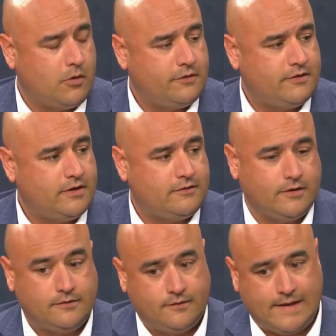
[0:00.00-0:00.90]
our
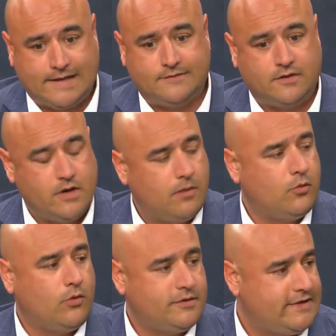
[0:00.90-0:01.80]
citizens that that's the
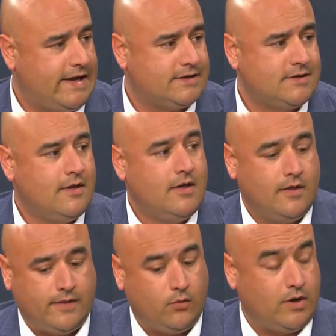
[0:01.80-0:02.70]
number one tax
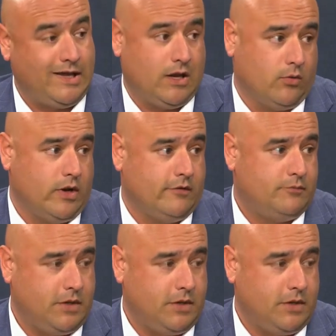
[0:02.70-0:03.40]
they want to get rid of.